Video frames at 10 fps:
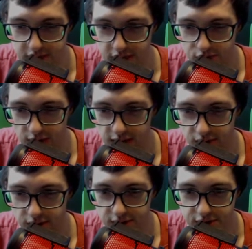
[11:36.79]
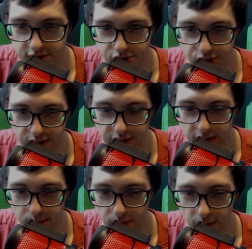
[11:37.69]
Dust Rider, Stygian
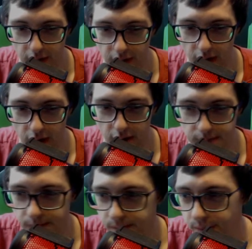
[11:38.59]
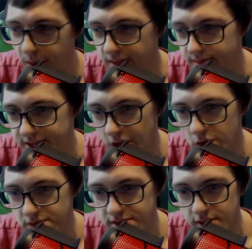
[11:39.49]
in by
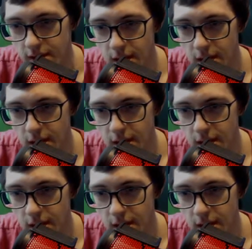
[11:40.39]
themselves.